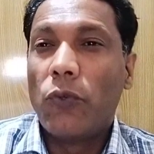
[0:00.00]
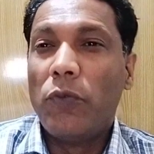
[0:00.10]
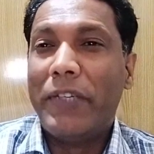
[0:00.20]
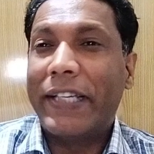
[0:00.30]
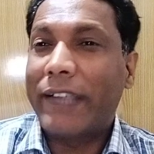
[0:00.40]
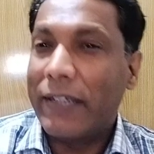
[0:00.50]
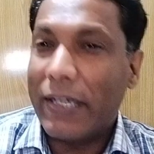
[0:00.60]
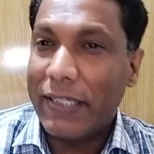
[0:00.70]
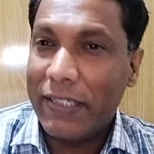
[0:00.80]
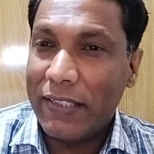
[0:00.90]
to be
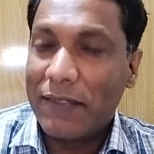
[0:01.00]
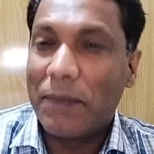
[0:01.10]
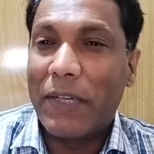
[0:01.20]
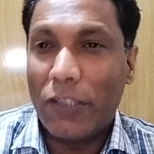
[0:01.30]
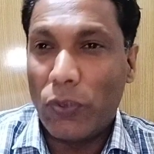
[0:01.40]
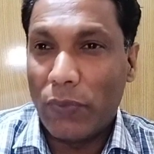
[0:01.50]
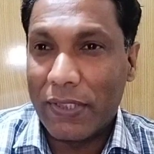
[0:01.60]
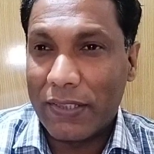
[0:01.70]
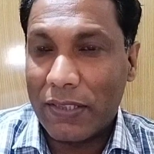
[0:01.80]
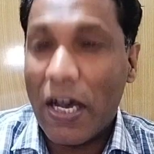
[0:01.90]
recognized by the U S.